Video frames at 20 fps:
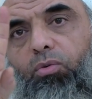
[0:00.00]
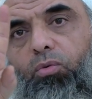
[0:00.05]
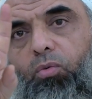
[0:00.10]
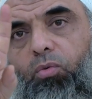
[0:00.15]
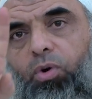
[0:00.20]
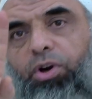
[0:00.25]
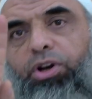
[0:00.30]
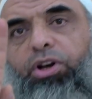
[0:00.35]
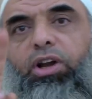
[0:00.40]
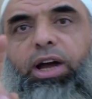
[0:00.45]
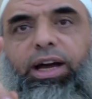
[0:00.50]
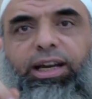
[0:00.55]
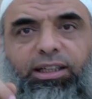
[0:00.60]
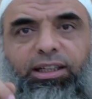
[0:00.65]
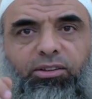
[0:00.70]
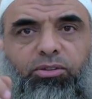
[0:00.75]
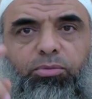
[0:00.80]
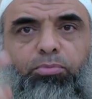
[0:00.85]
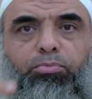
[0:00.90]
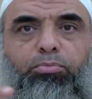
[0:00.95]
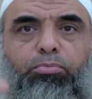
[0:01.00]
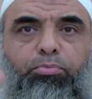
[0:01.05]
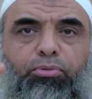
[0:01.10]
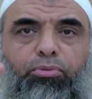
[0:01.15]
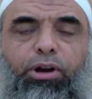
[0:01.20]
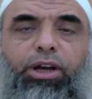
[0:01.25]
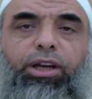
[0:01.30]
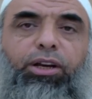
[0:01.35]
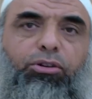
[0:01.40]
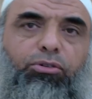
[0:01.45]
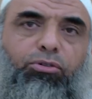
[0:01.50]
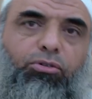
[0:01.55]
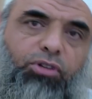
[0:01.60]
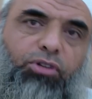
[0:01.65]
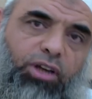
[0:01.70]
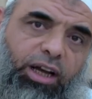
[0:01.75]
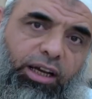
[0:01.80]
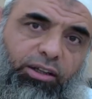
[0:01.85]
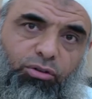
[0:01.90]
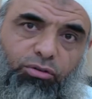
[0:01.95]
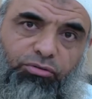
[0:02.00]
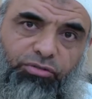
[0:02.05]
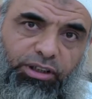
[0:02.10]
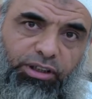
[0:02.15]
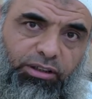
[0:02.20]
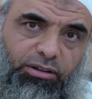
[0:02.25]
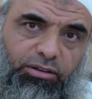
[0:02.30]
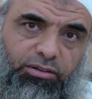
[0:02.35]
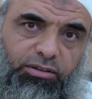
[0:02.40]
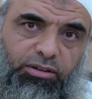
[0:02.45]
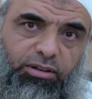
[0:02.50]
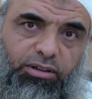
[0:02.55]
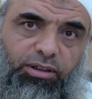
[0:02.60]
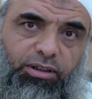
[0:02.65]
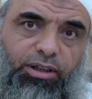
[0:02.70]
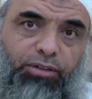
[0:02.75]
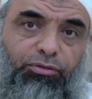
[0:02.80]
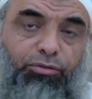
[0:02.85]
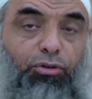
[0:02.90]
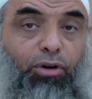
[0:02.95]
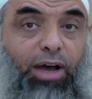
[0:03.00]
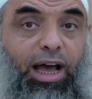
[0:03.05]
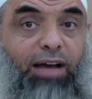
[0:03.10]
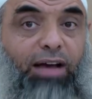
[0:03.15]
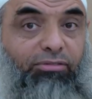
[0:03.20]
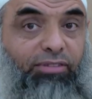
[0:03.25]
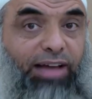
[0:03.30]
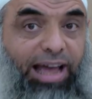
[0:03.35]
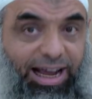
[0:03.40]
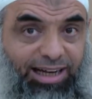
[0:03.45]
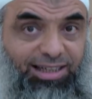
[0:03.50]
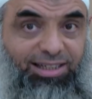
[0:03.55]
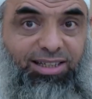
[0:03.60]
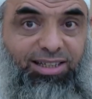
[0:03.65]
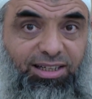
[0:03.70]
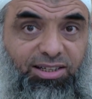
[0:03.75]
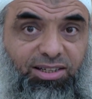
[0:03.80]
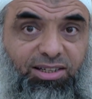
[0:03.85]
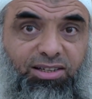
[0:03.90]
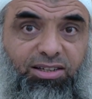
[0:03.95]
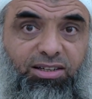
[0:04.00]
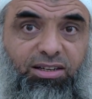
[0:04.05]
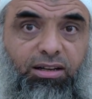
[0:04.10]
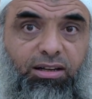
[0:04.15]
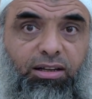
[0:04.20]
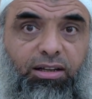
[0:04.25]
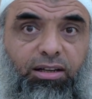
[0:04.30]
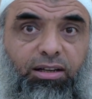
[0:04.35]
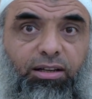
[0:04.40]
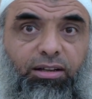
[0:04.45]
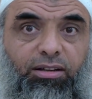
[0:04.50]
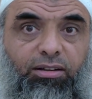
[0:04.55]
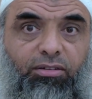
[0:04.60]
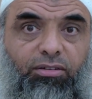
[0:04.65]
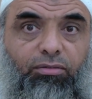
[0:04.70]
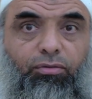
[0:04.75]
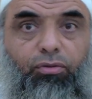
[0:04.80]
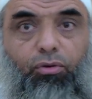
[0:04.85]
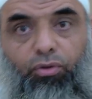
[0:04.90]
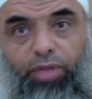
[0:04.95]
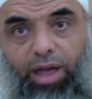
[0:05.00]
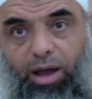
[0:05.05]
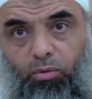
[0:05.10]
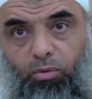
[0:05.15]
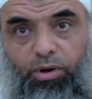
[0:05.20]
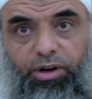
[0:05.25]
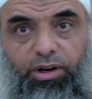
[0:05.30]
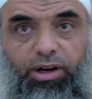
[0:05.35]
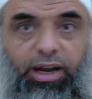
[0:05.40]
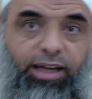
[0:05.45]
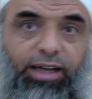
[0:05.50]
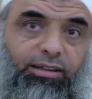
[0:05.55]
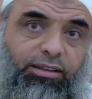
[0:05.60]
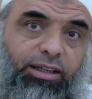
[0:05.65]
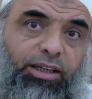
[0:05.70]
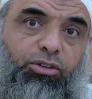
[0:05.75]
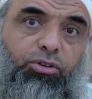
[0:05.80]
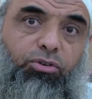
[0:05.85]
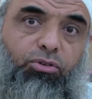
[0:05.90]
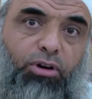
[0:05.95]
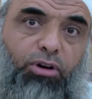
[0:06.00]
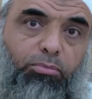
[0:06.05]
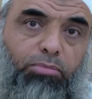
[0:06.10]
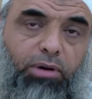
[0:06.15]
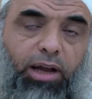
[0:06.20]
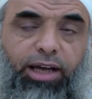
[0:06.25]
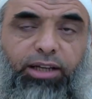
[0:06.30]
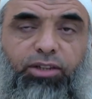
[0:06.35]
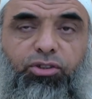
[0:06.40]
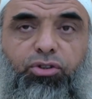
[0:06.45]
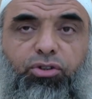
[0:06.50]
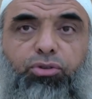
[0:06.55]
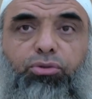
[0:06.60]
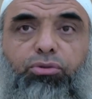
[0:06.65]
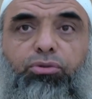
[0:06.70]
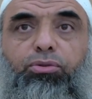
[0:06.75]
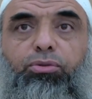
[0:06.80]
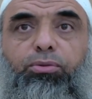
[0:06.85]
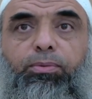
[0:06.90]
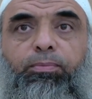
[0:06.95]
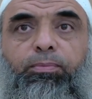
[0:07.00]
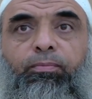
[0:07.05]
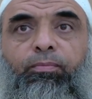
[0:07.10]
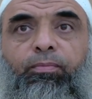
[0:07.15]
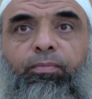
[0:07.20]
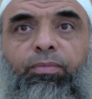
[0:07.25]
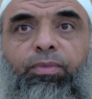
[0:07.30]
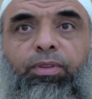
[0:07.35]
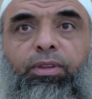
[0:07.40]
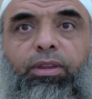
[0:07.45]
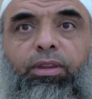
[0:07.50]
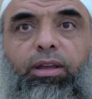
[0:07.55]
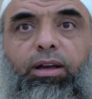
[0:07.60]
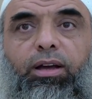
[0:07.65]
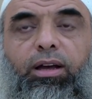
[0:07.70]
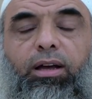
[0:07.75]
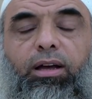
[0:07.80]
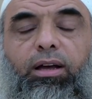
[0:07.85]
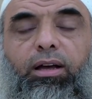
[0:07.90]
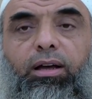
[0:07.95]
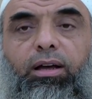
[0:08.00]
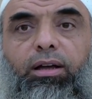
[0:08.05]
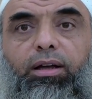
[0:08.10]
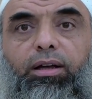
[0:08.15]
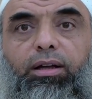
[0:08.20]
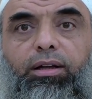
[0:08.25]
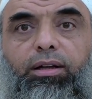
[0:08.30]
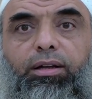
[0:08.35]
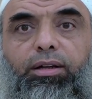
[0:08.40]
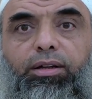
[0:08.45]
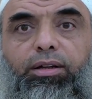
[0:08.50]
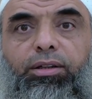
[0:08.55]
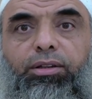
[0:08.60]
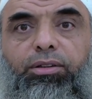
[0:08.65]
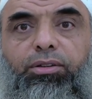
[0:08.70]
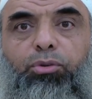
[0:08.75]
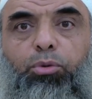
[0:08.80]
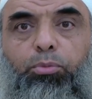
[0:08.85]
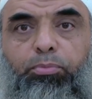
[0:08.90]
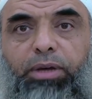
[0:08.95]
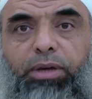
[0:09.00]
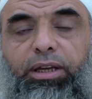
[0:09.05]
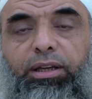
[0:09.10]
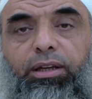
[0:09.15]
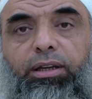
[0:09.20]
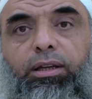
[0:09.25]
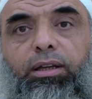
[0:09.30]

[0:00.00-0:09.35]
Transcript: one night prior to the night of Eid. If you have access for that one night, then you're obliged to pay.